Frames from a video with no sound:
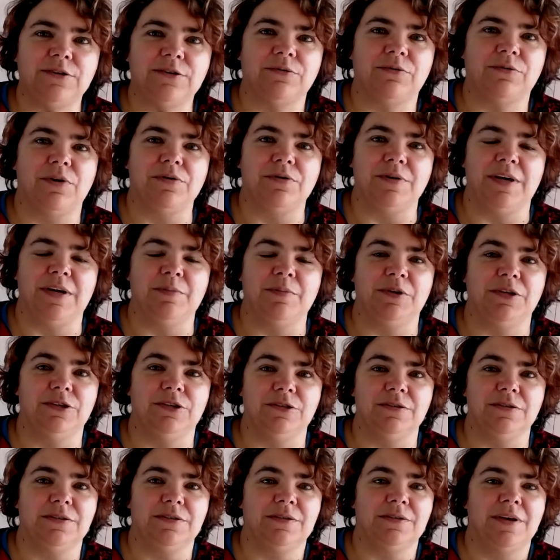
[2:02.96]
your own
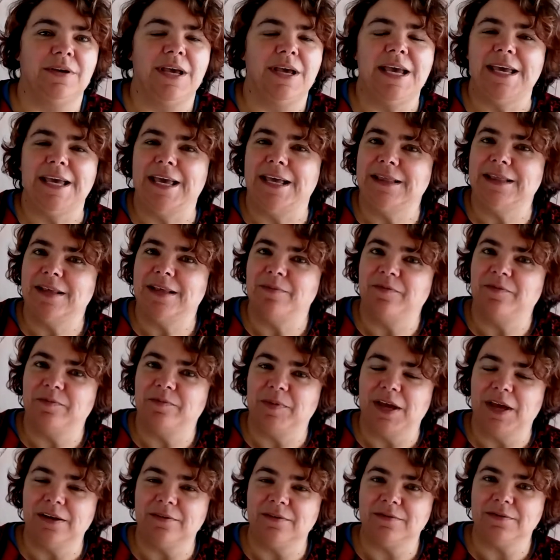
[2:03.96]
images. Get
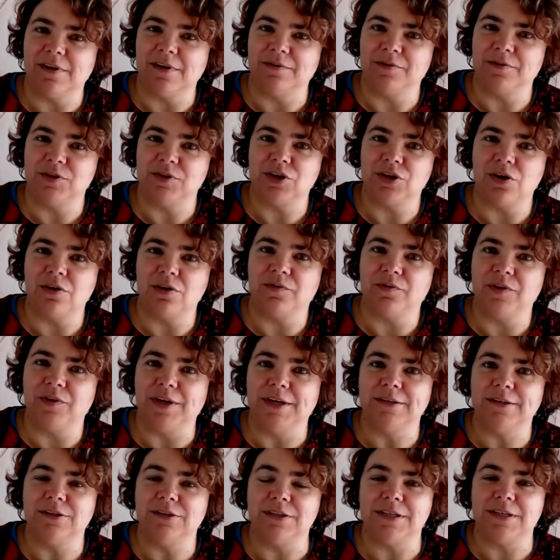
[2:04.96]
a photographer
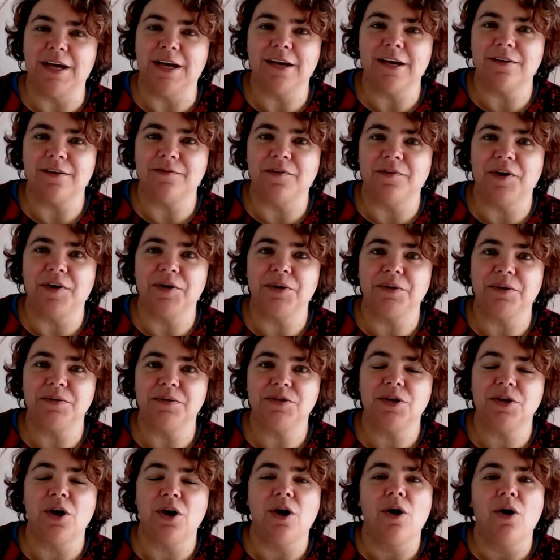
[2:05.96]
in to take the
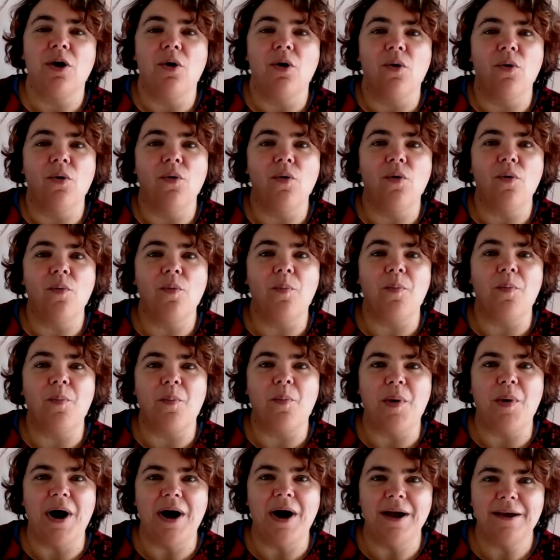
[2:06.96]
photos, or
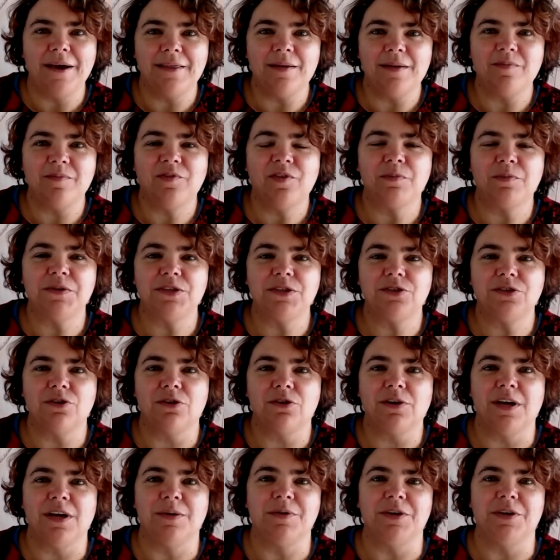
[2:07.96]
buy them from a
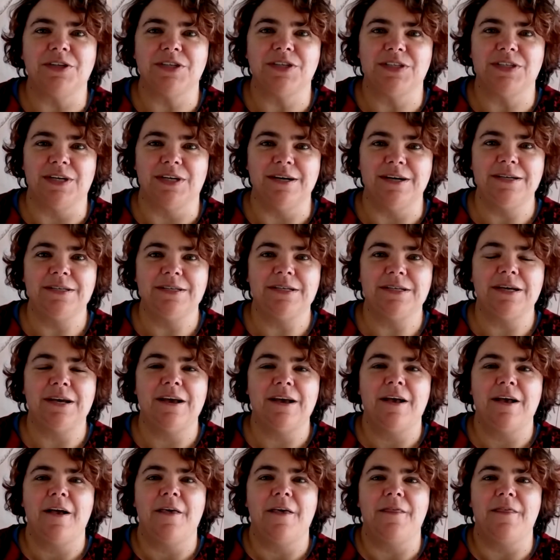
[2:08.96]
stock image site
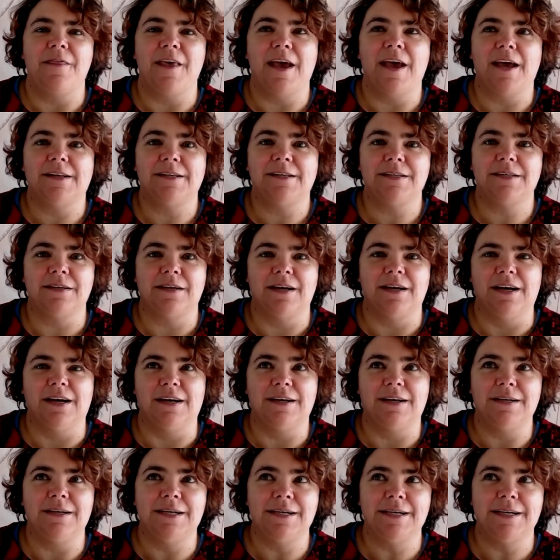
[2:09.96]
that
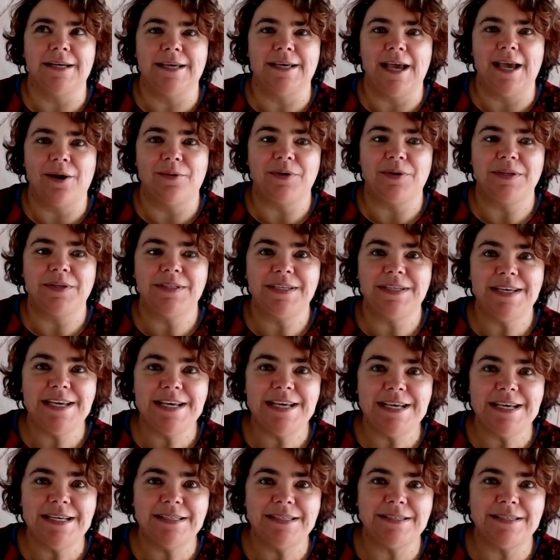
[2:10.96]

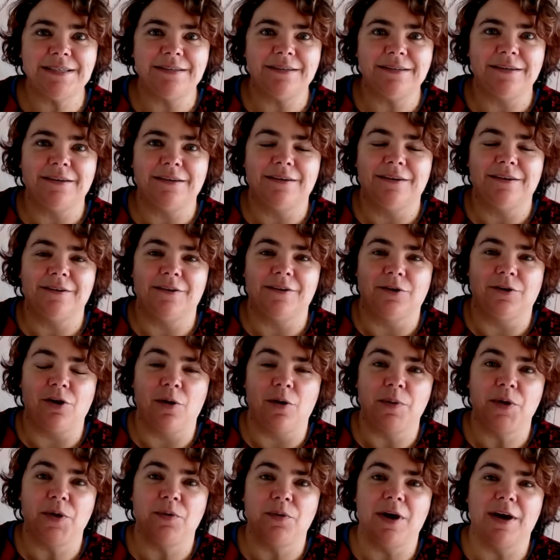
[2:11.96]
guarantees the
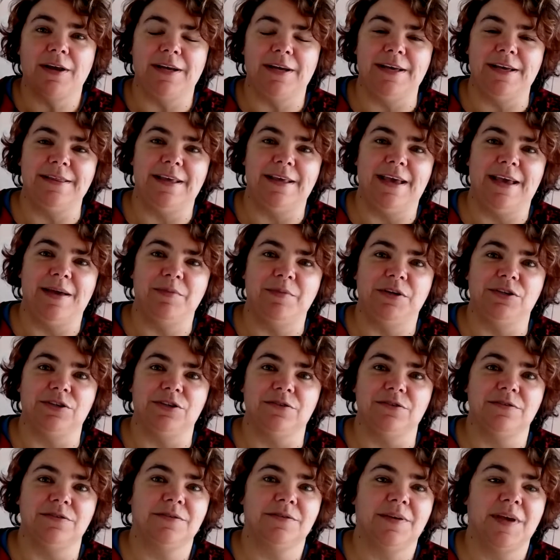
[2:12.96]
copyright in the
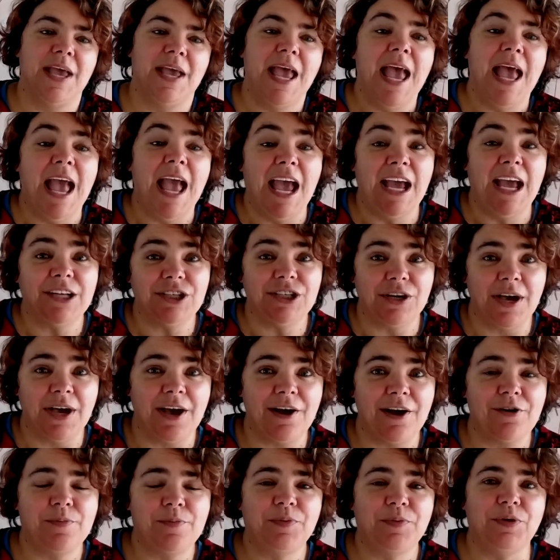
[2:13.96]
images. And to
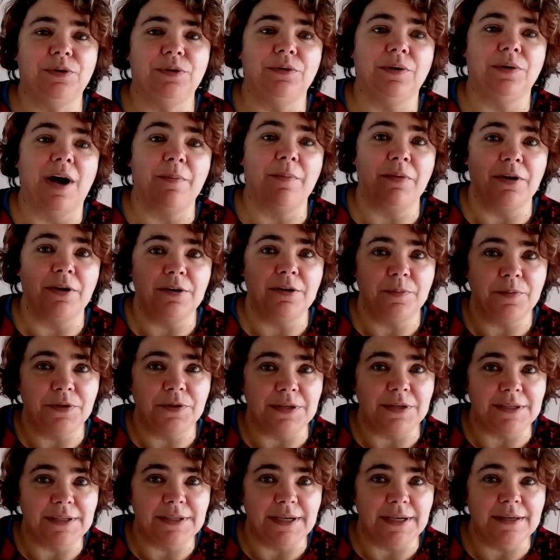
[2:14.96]
help you, I'm going to put
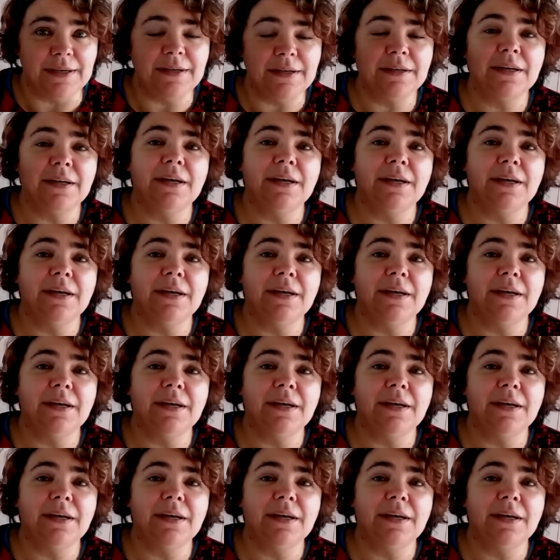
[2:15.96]
a link